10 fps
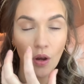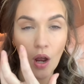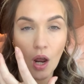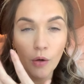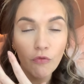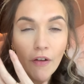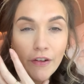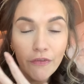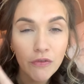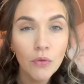and a very
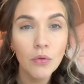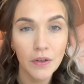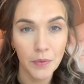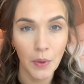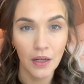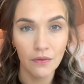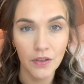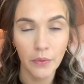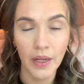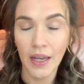flawless way of
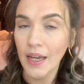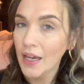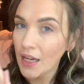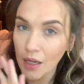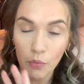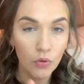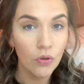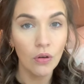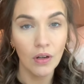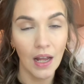doing it, it will
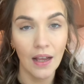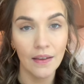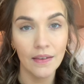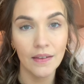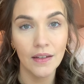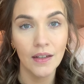not last.